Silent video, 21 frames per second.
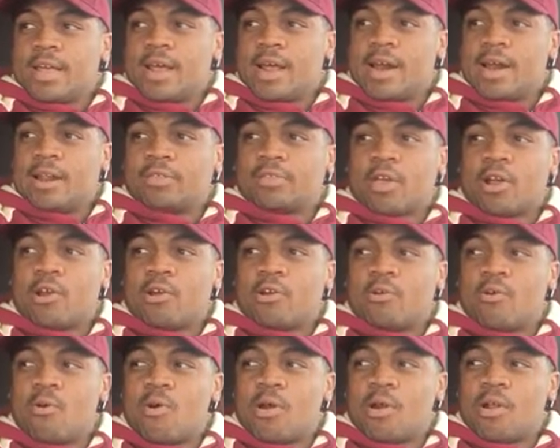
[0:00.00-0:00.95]
in the
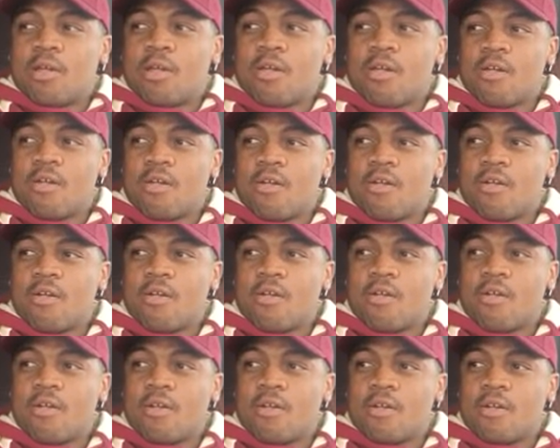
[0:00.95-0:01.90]
third quarter.
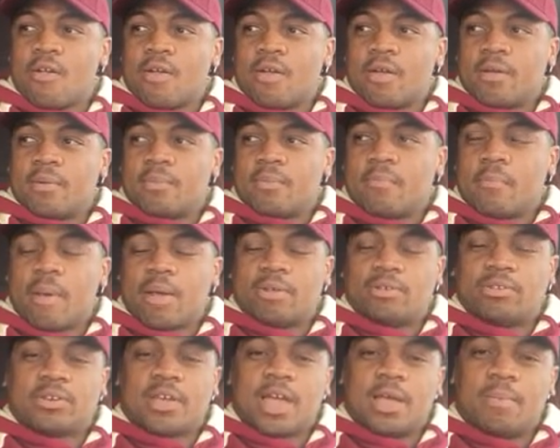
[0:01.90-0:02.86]

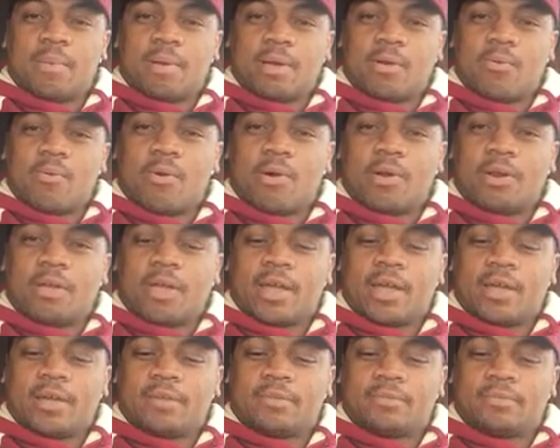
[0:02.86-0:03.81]
Patriots came back and won the
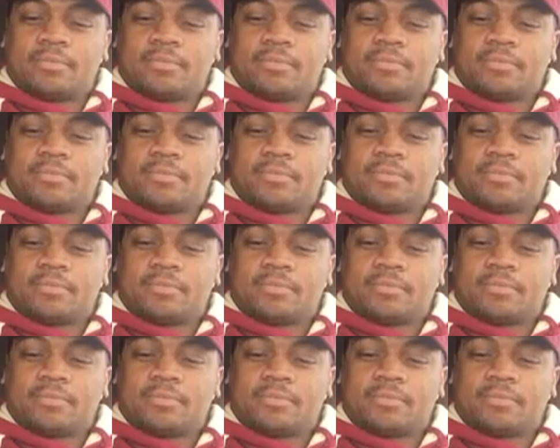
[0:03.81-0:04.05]
game.